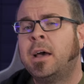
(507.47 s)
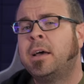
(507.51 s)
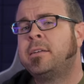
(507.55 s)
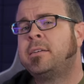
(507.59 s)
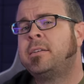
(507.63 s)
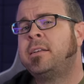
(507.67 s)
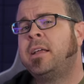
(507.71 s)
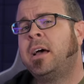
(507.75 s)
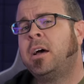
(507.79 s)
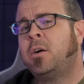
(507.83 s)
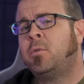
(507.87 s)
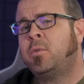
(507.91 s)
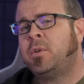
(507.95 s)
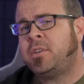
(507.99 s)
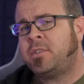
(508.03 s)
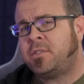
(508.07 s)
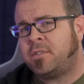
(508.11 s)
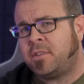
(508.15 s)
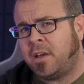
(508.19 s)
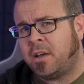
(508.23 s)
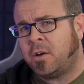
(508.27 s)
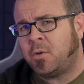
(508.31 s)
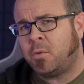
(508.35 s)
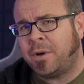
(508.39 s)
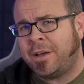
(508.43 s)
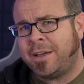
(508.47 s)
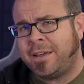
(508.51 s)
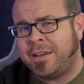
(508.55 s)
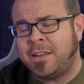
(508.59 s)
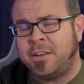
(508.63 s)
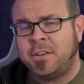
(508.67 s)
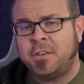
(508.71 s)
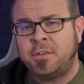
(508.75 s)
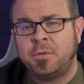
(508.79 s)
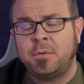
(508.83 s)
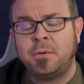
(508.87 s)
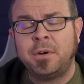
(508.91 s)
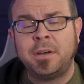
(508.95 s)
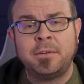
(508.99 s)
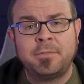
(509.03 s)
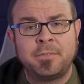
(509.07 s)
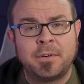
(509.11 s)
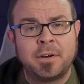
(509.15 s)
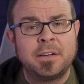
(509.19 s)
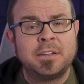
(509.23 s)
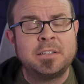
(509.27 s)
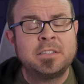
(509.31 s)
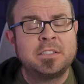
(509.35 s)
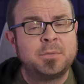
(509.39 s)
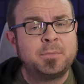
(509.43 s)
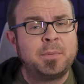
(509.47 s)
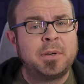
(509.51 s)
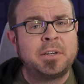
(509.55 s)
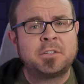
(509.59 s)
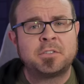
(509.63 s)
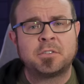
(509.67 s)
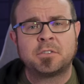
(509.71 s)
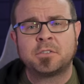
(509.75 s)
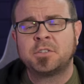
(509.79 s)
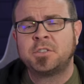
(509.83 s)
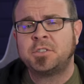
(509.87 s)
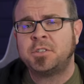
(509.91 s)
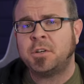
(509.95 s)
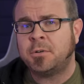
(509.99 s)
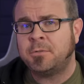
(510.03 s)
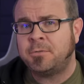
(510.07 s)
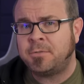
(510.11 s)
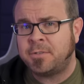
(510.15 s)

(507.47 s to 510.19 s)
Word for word: And now we segue into a very special show